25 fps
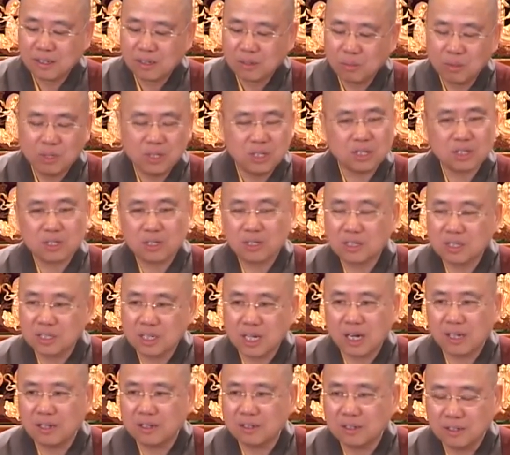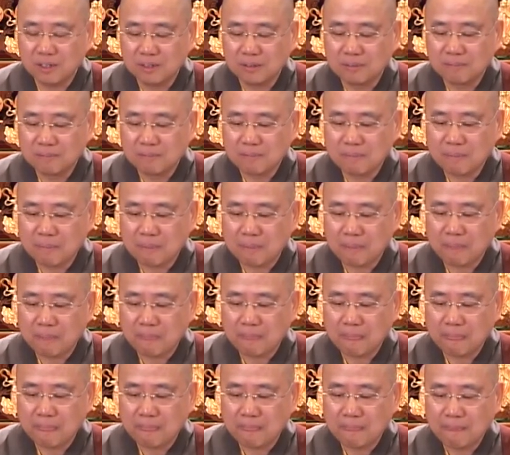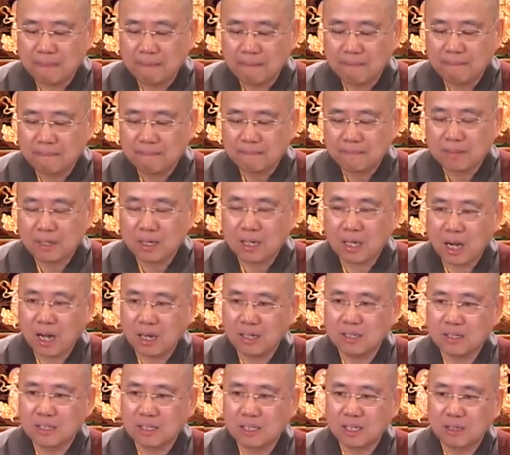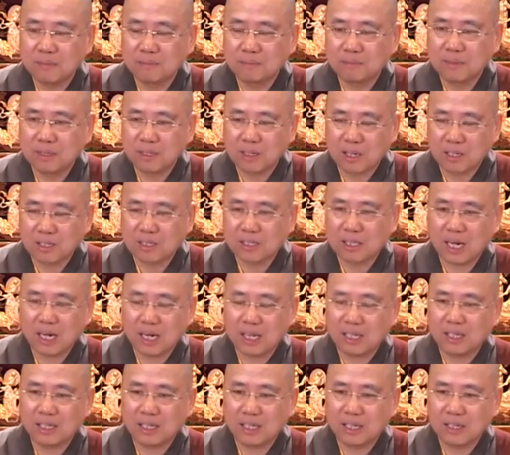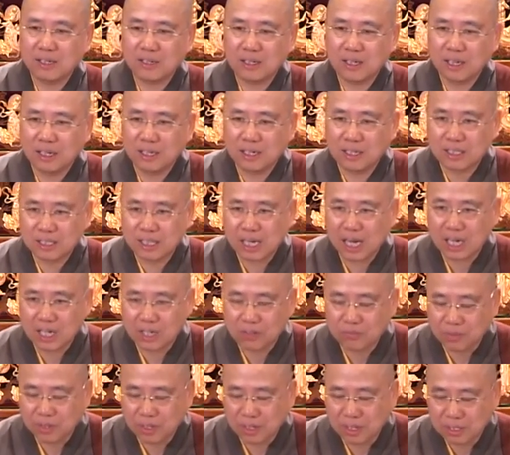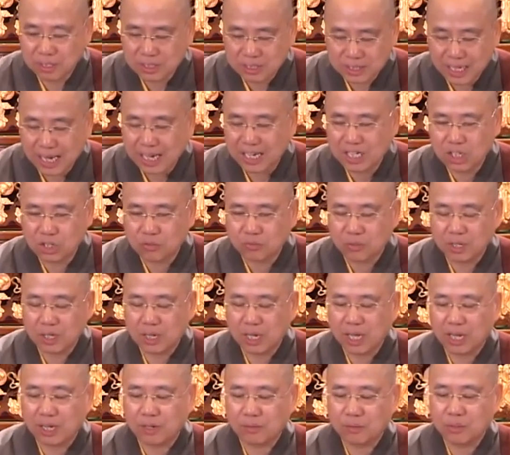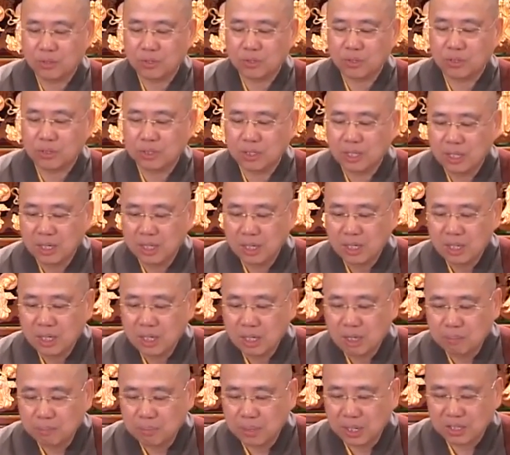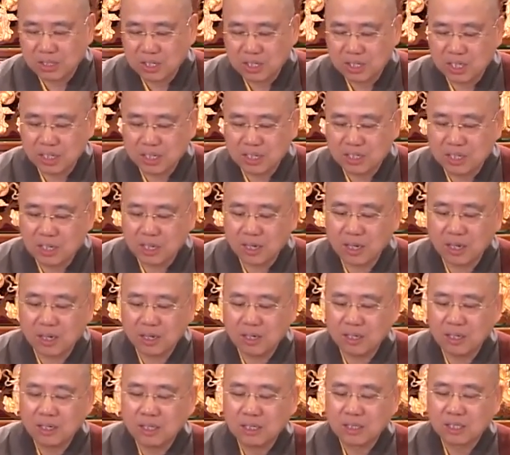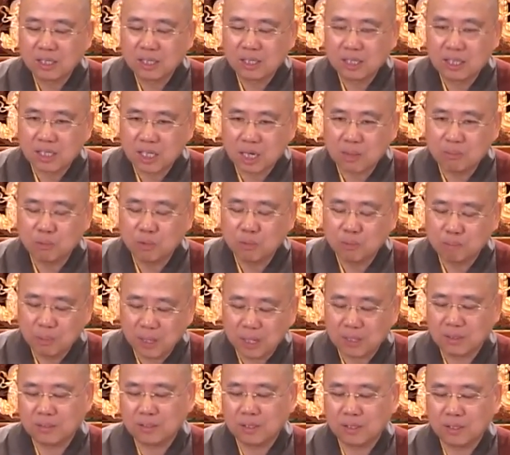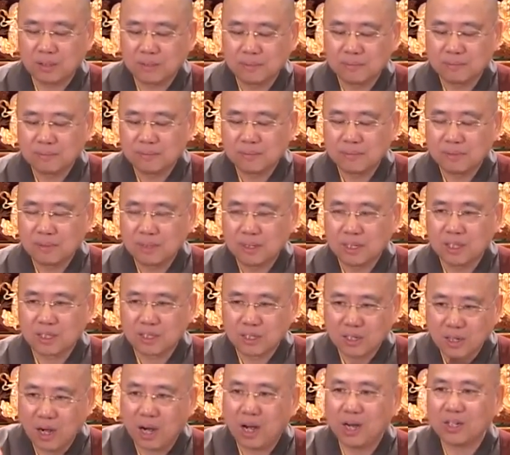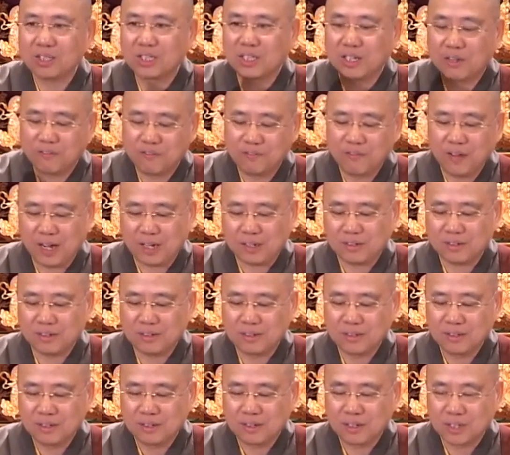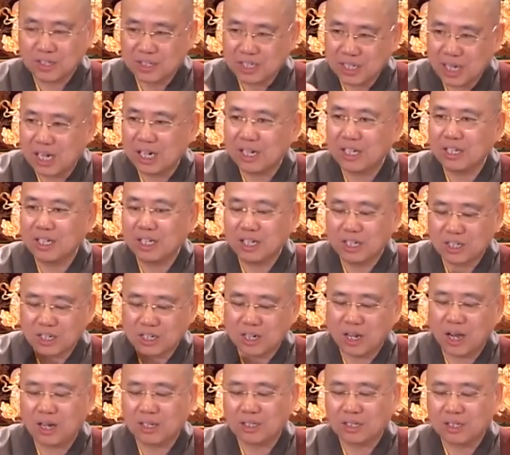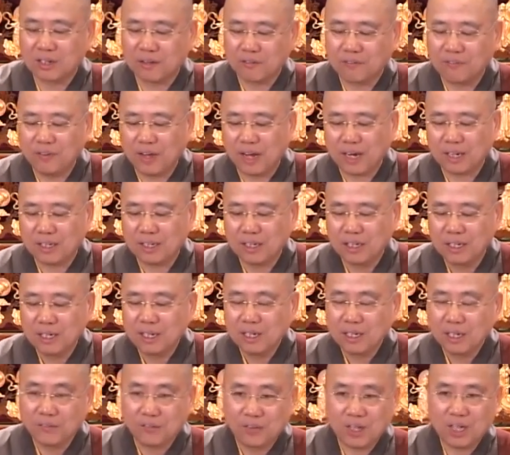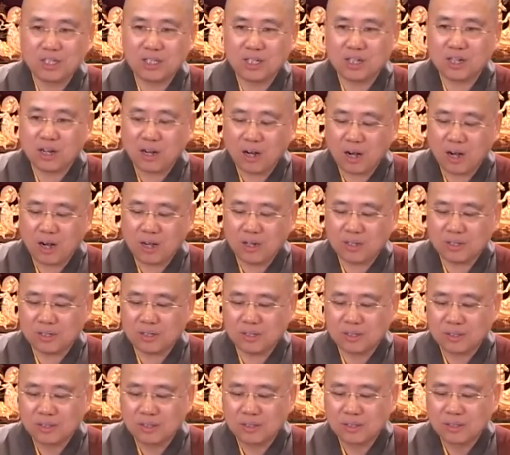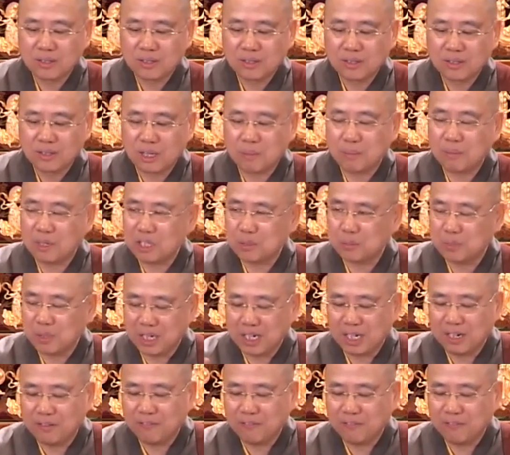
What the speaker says: What is causality? The concept, causality in the Sanskrit language is pratikya samutpata. It's cause and effect. Causality is cause and effect. If there's a cause, there must be an